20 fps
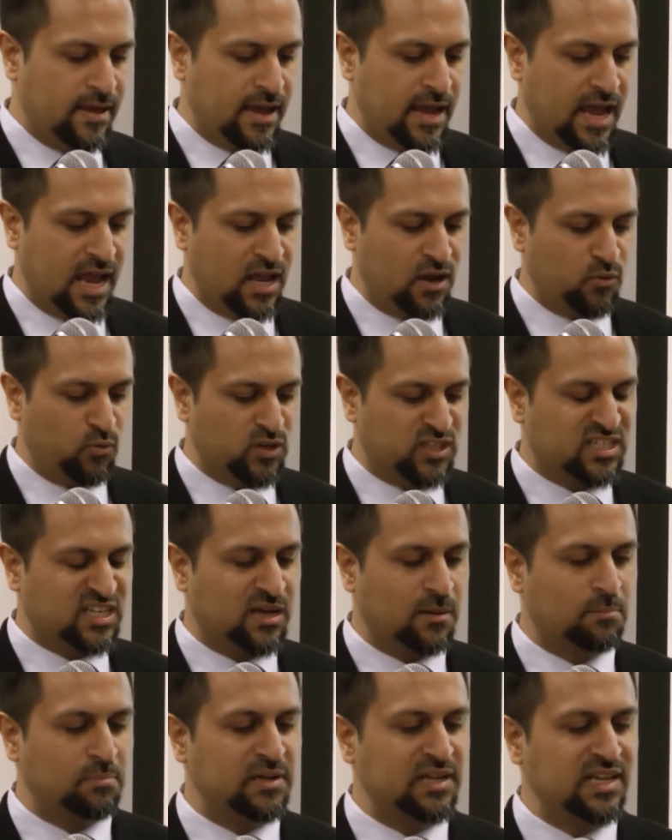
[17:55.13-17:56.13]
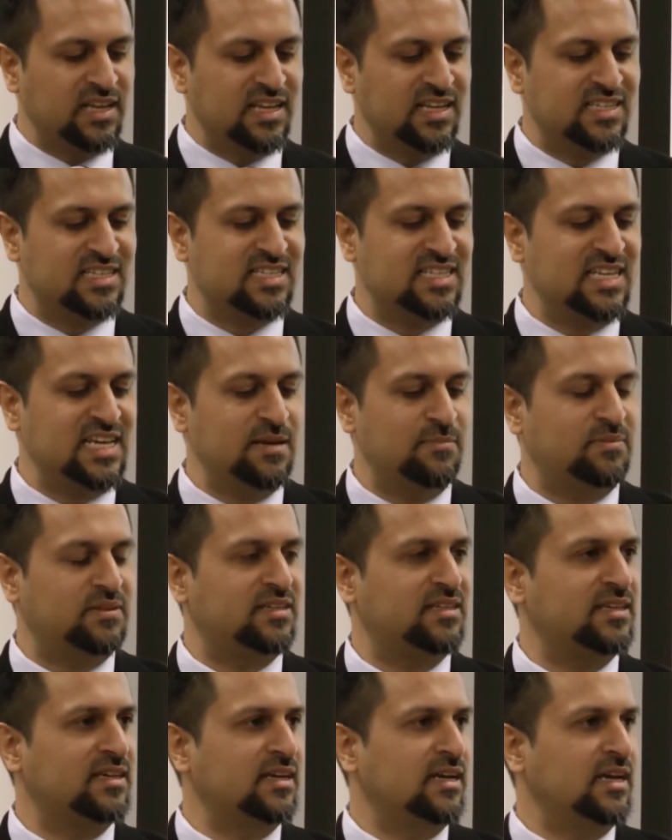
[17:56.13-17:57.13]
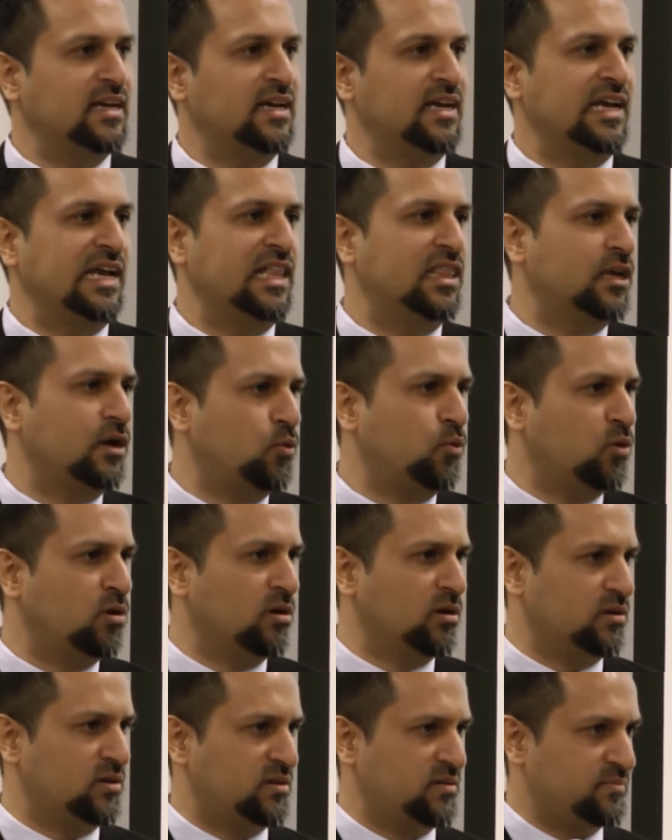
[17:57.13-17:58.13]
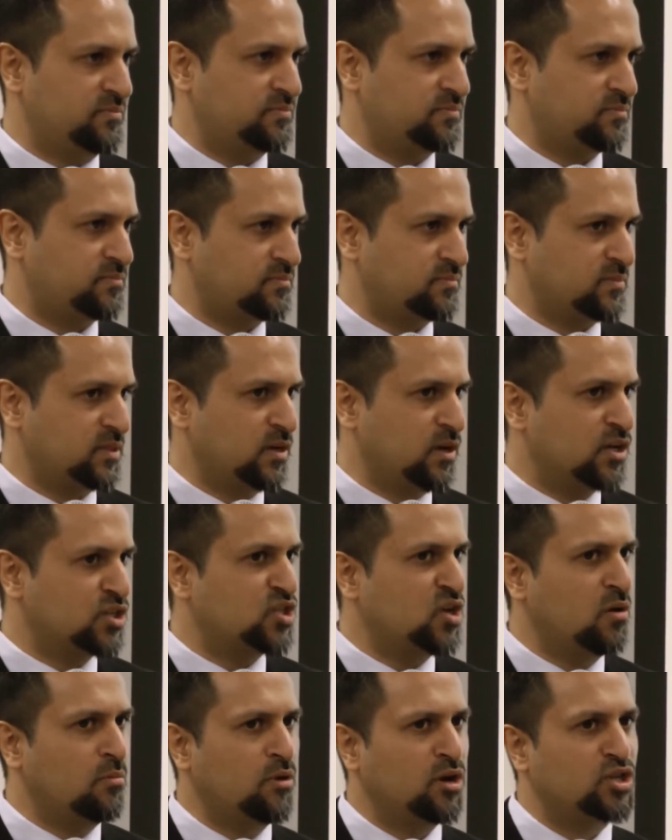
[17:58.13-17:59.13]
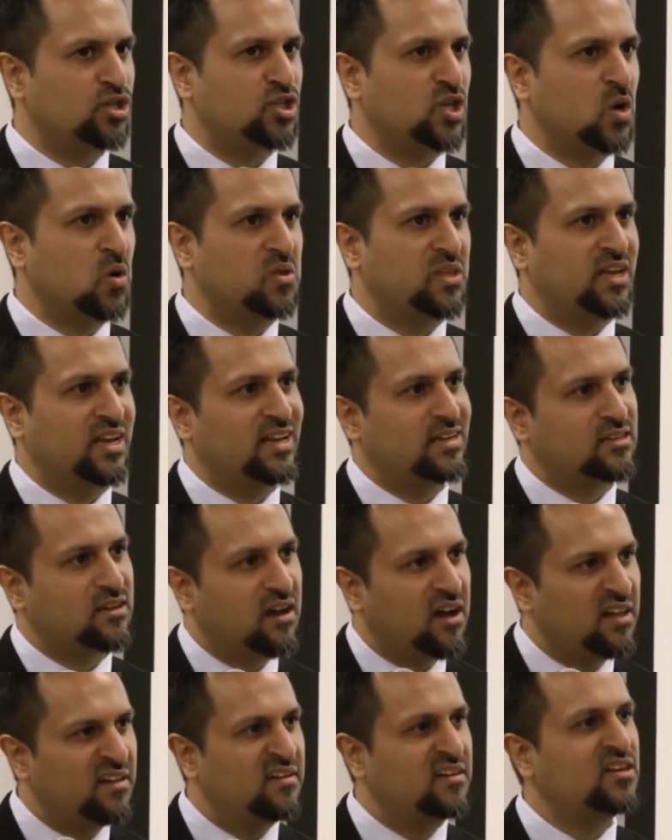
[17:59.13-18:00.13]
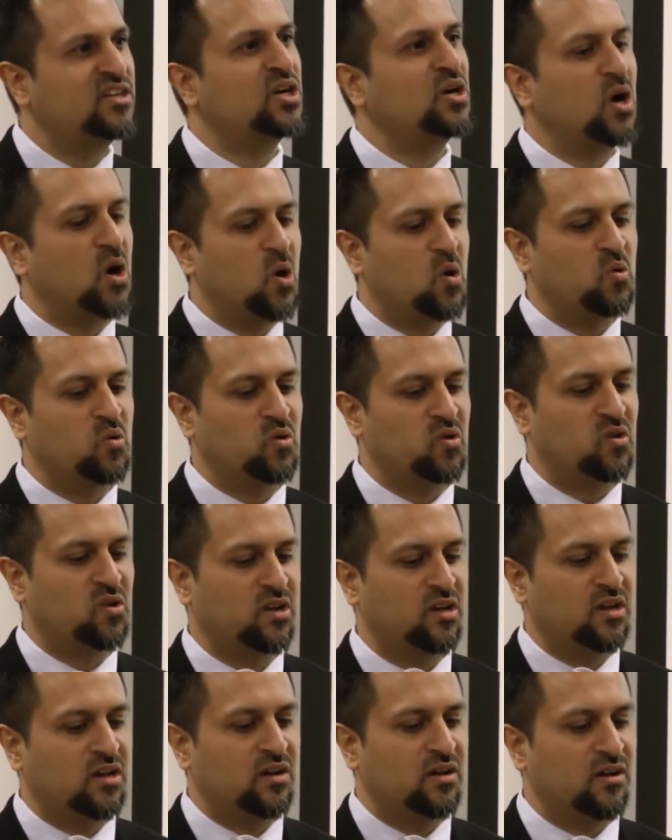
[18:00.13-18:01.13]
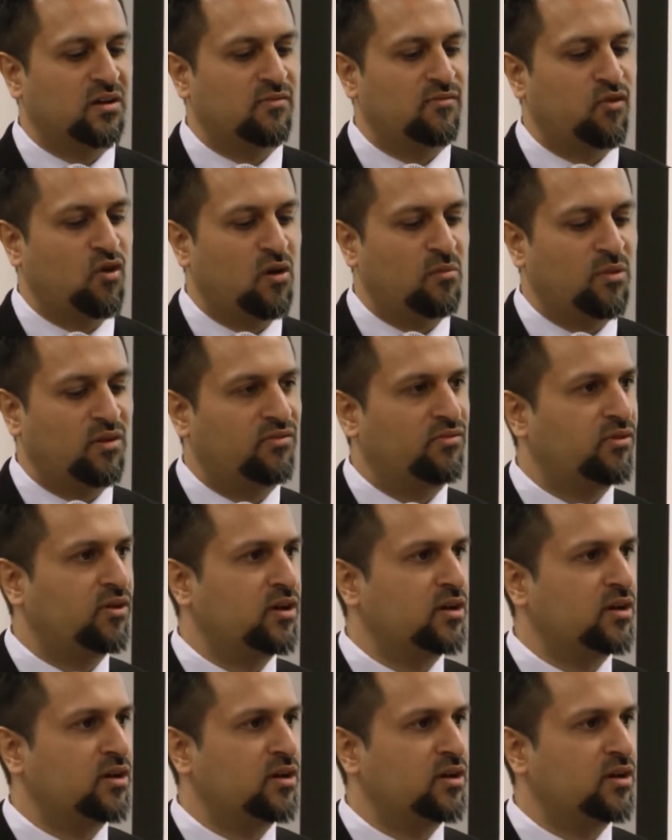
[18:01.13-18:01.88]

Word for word: and was completely steeped in their world. So much so that it colored her own form of